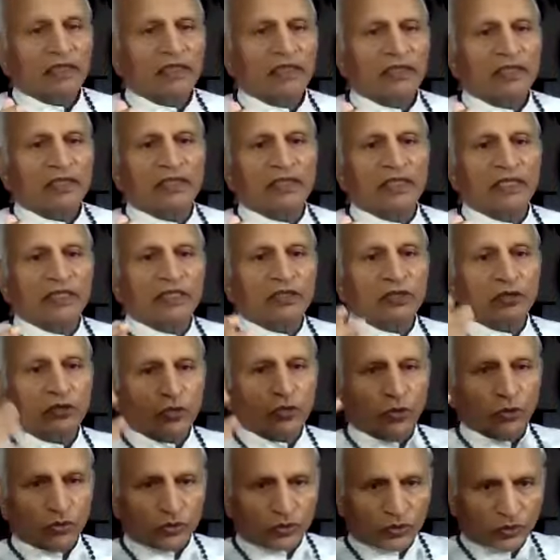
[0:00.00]
great
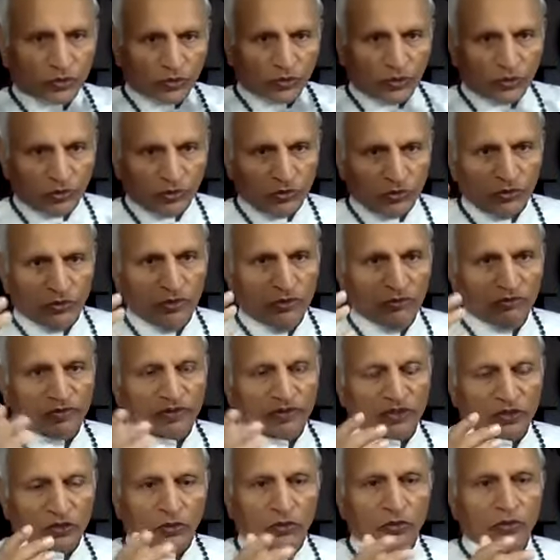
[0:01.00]
source,
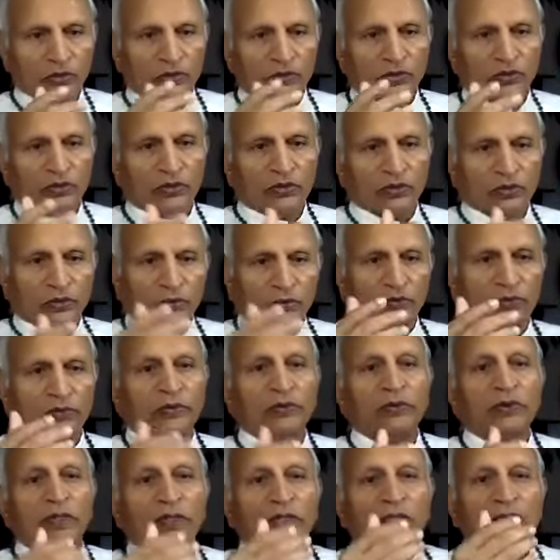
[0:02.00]
universal source,
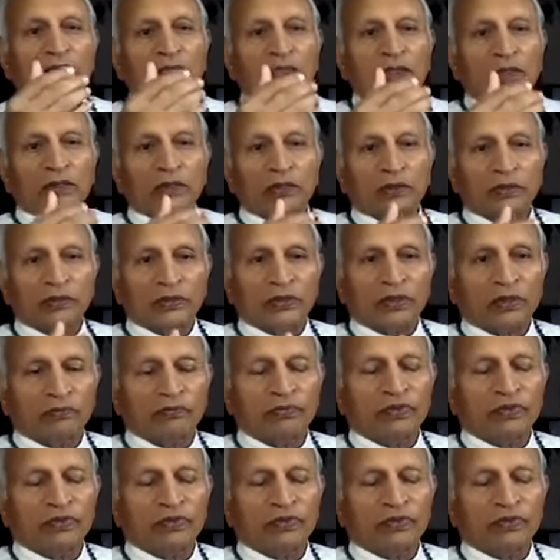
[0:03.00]
through some